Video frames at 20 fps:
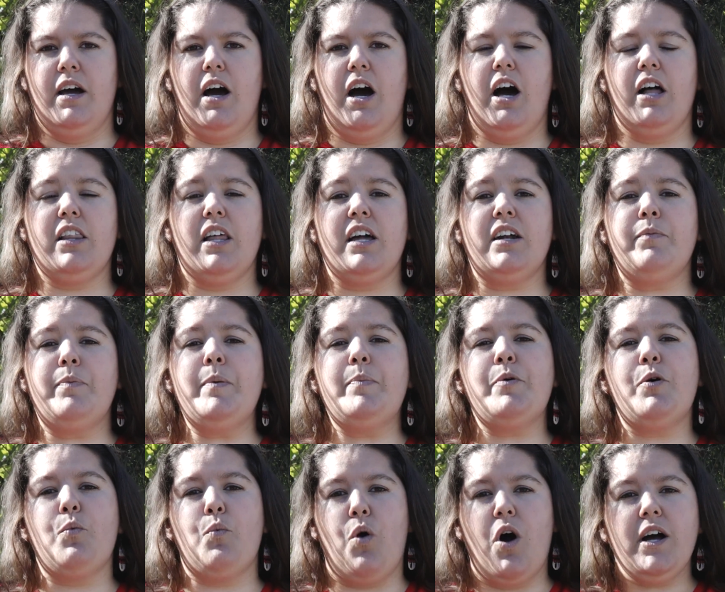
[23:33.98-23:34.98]
A lot of
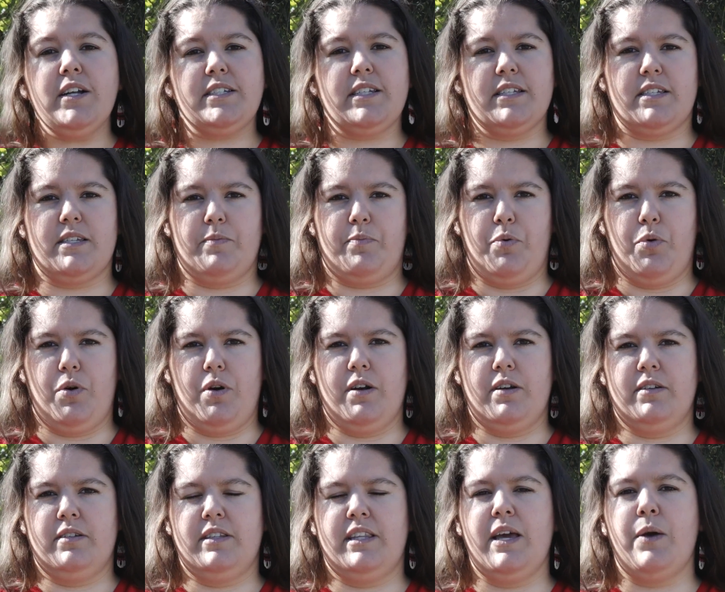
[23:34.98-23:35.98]
people want to
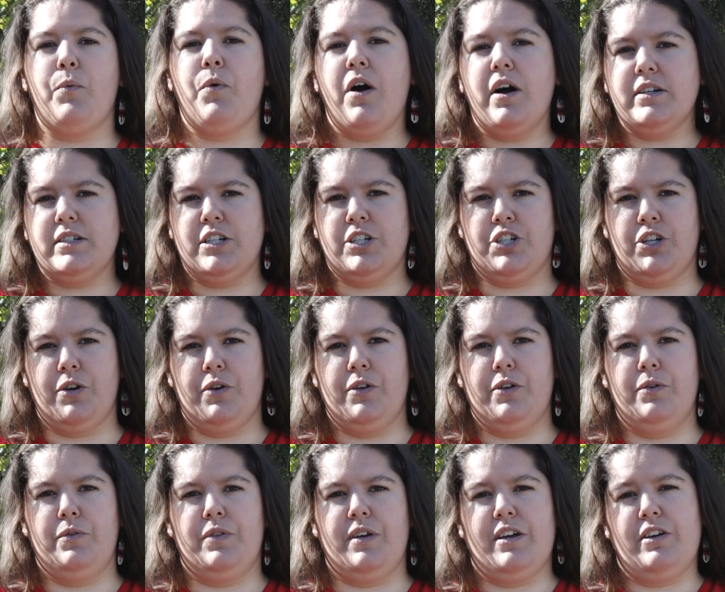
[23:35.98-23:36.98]
support. They want to show
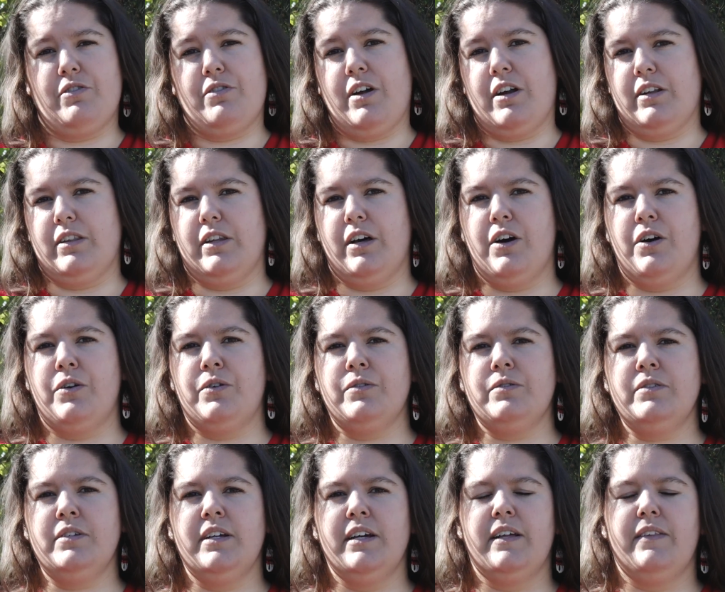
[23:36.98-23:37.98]
you that you're not
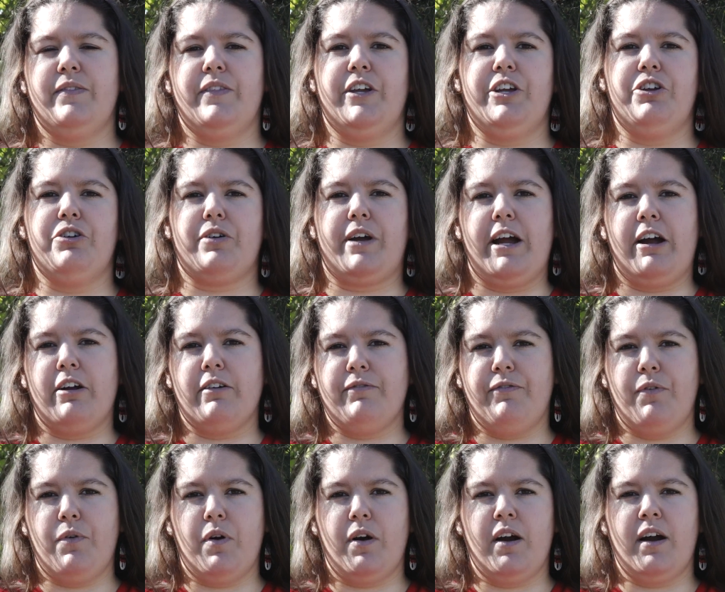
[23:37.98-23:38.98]
alone, that you're cared
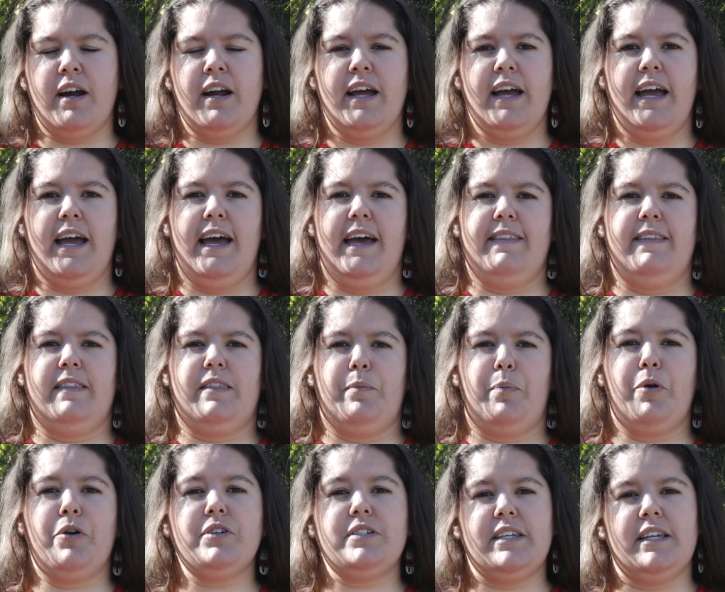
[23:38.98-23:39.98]
for, and that the
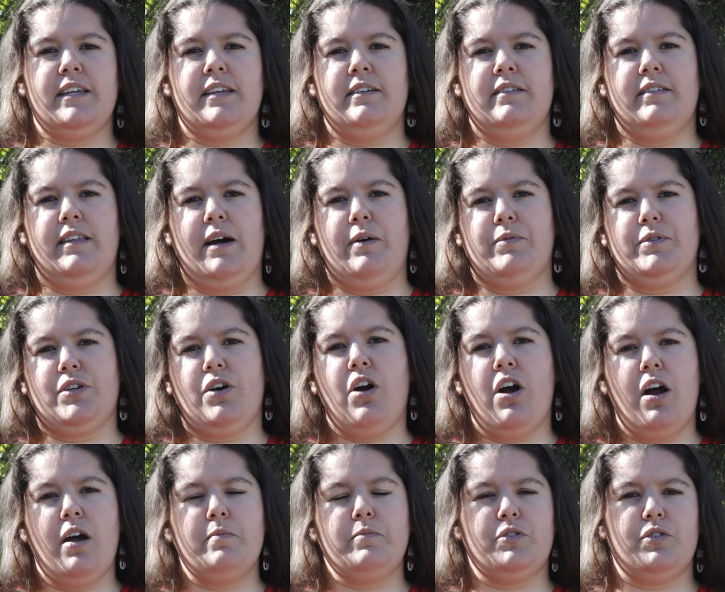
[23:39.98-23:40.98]
person that was
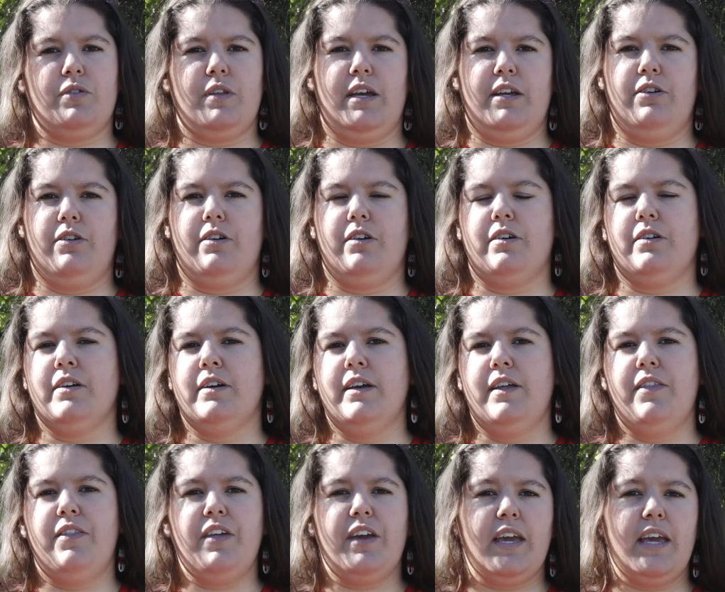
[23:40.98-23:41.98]
harmed or that you're
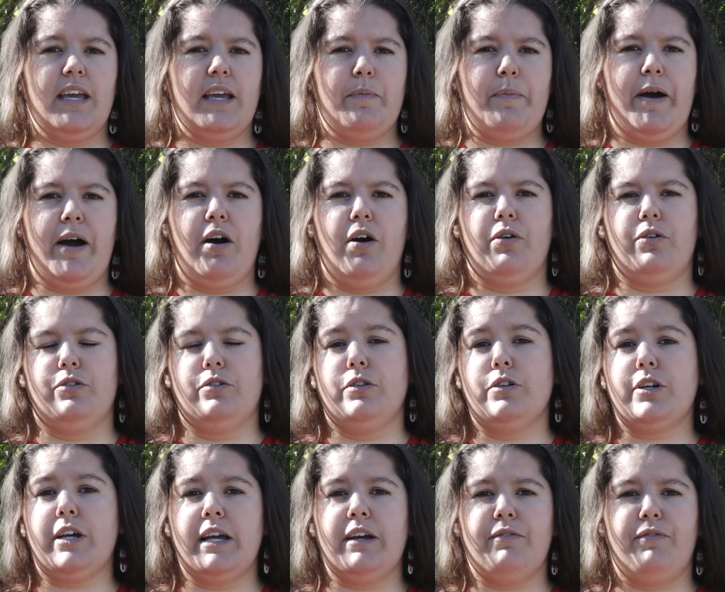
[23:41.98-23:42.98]
thinking about or
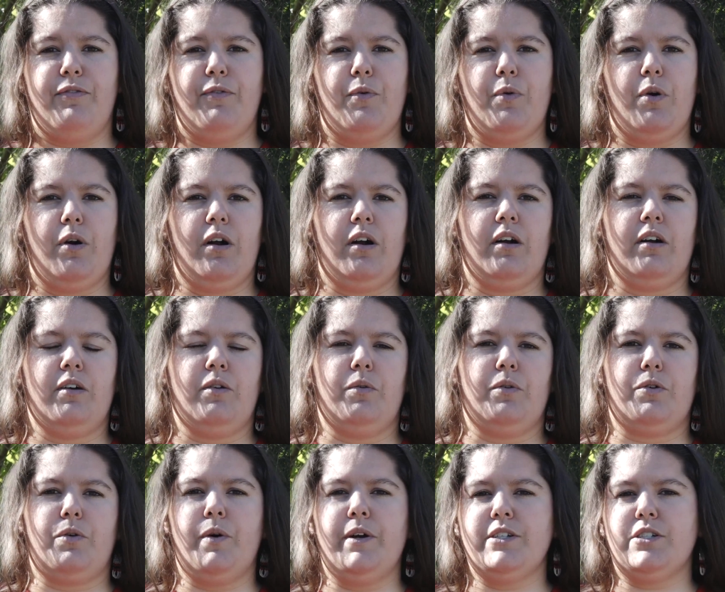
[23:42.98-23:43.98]
looking for
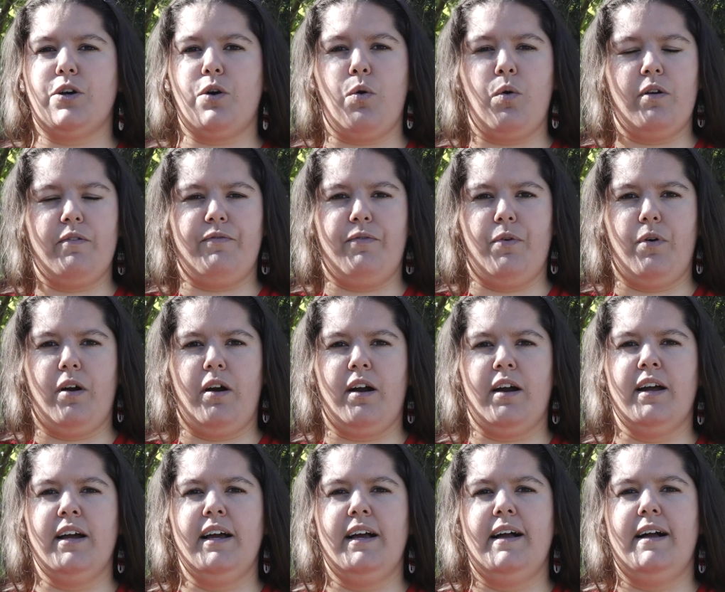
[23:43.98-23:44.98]
or going to court
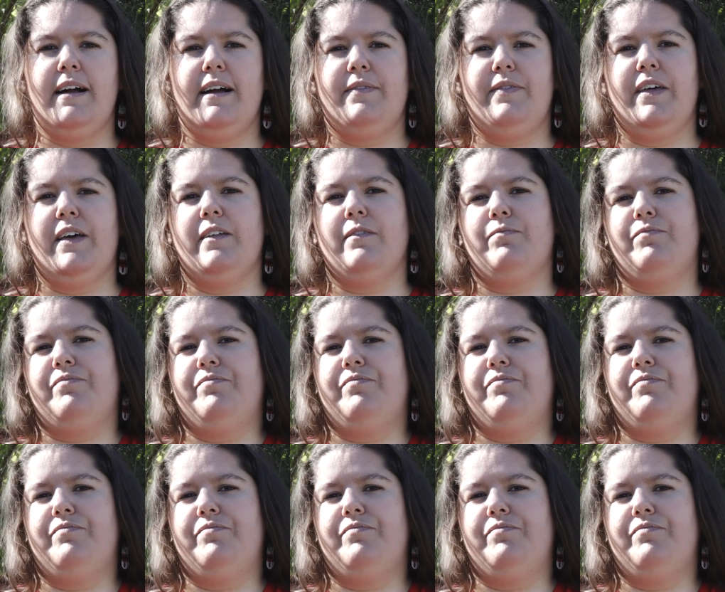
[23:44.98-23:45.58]
for, that,